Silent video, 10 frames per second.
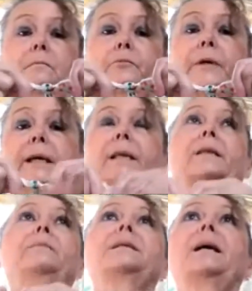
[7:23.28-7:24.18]
bringing
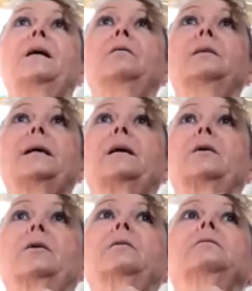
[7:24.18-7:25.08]
them down like a
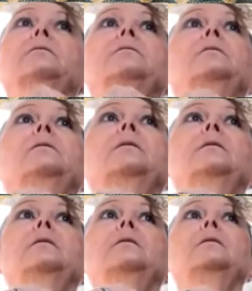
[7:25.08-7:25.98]
curtain
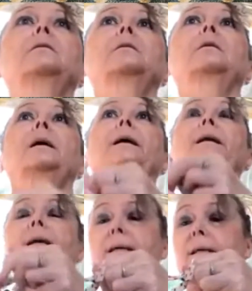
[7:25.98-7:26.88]
and
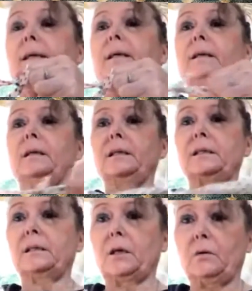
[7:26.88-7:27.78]
hanging it is
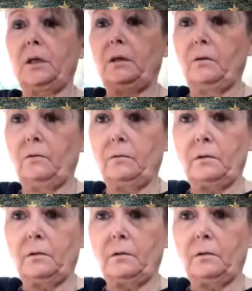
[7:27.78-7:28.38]
so cute.